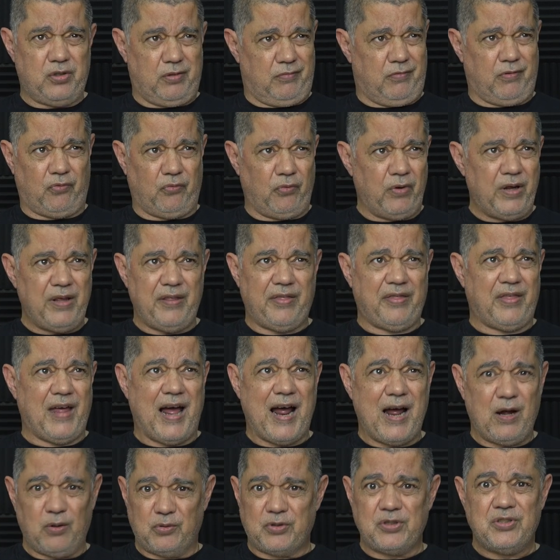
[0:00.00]
three
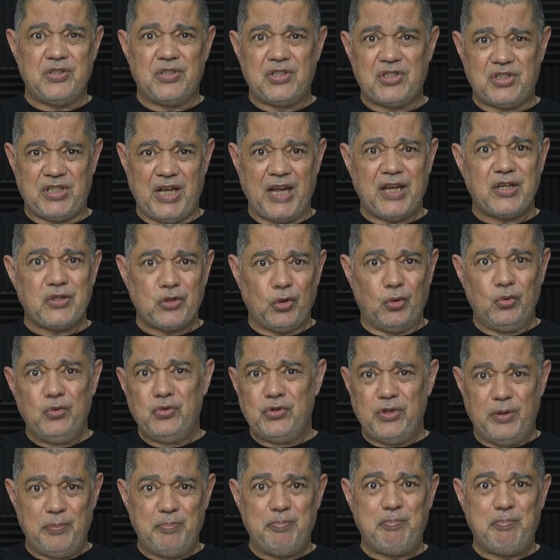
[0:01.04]
thousand six hundred